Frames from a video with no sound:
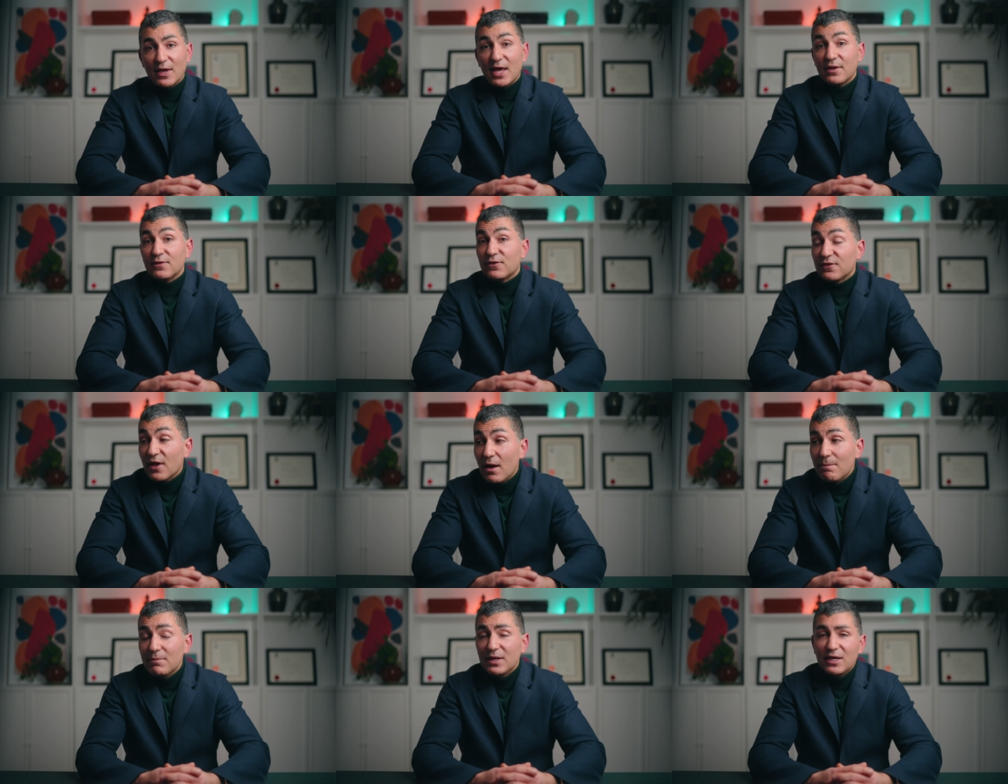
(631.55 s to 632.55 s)
and
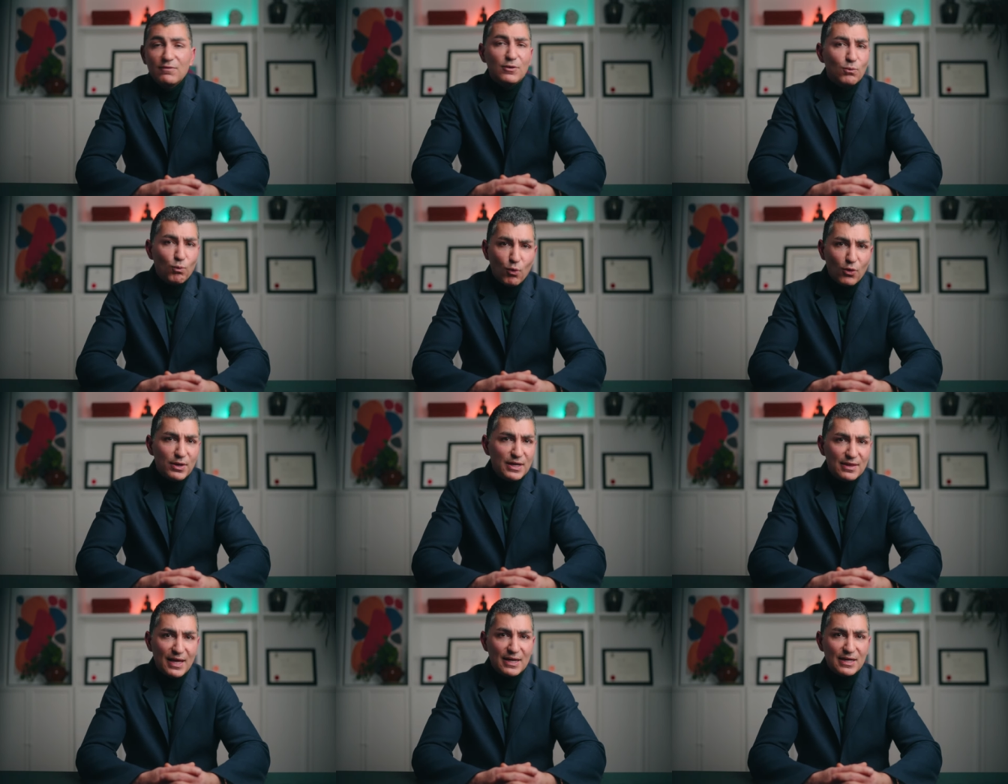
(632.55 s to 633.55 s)
some even
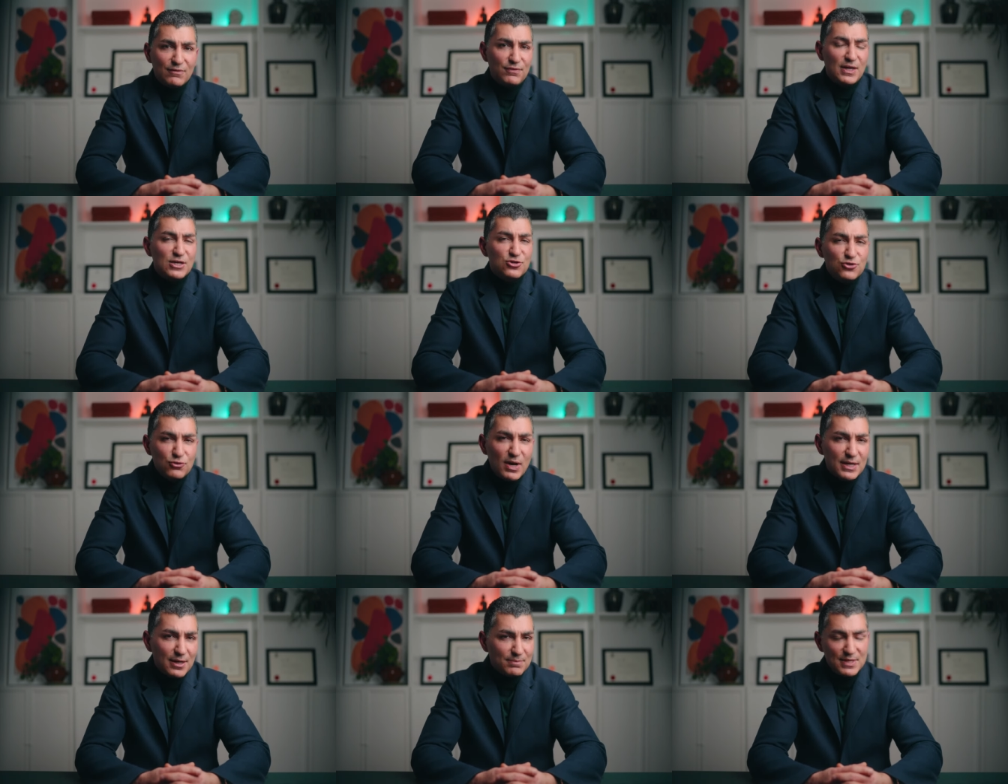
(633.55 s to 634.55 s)
worry that if they do
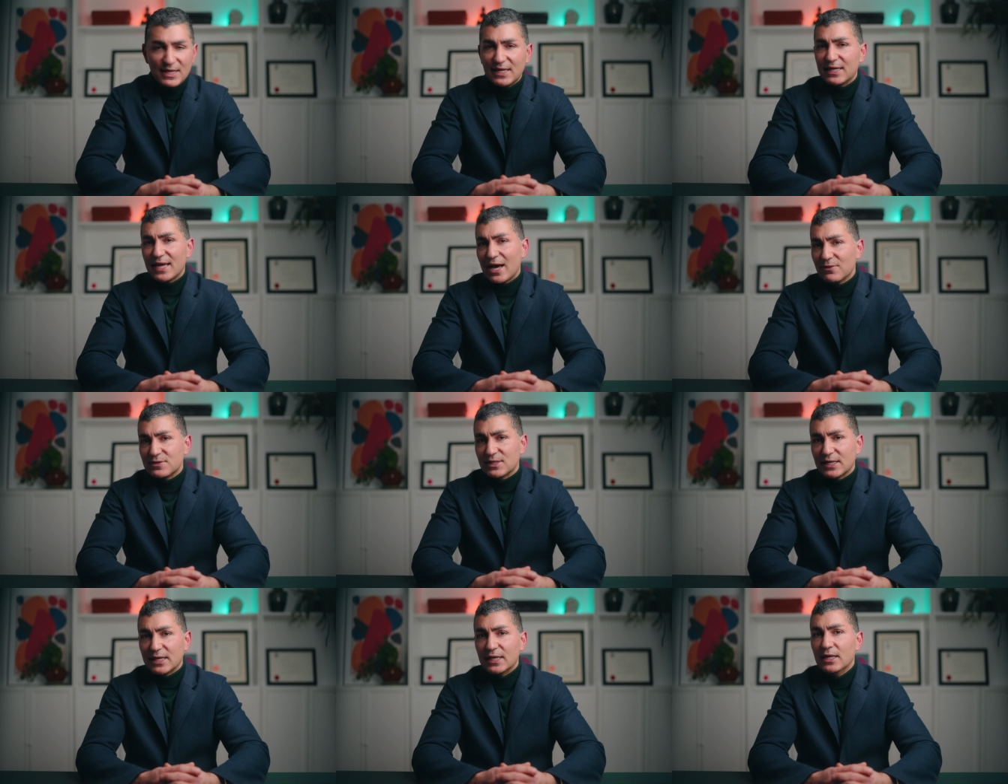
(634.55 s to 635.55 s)
end up taking
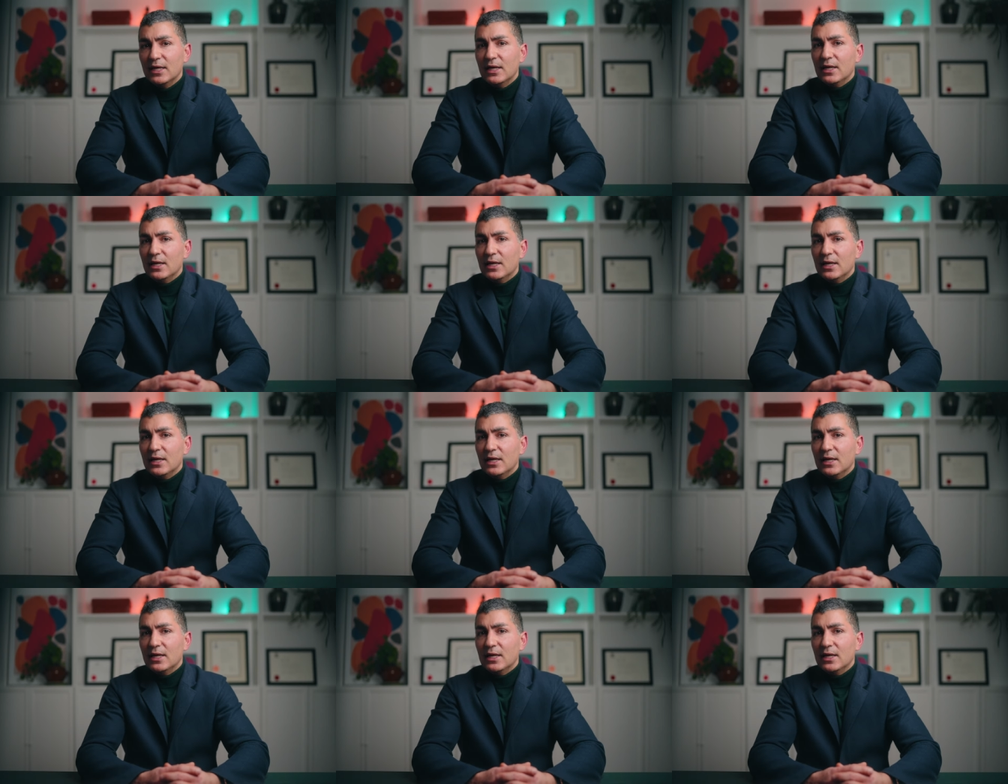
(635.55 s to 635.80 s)
counseling,